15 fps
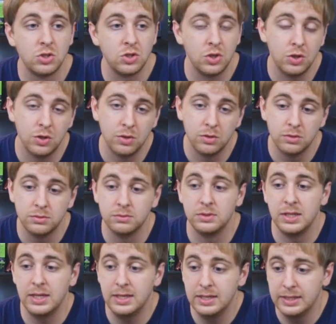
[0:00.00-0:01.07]

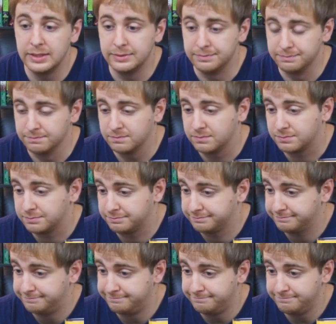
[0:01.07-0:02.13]
So, ending.
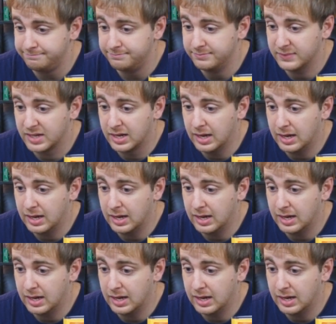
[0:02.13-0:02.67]
Uh,